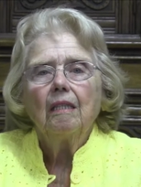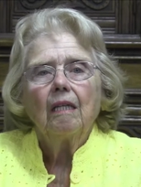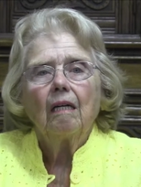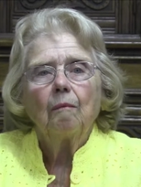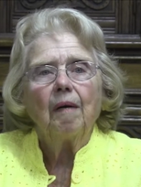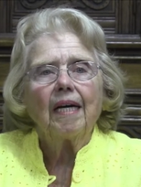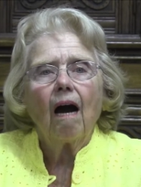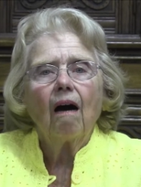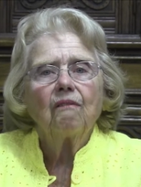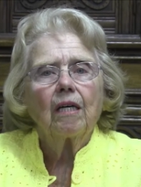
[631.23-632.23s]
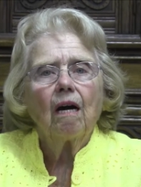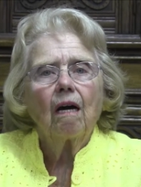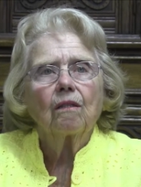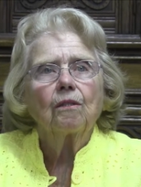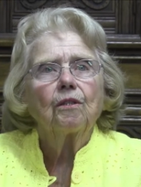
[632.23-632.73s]
a big
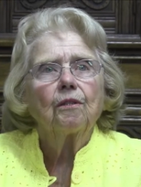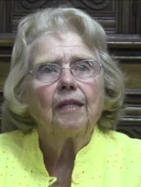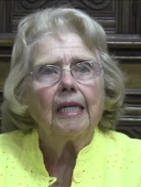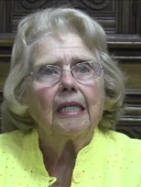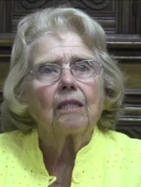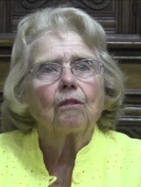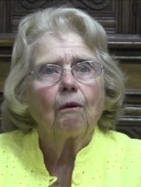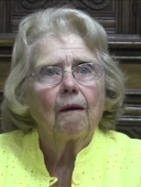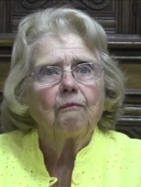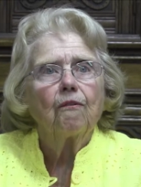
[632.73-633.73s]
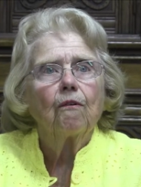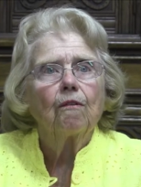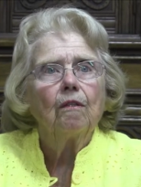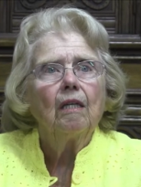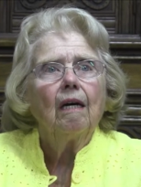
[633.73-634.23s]
avocado tree and
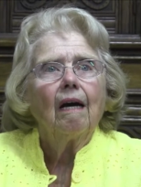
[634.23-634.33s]
grapefruit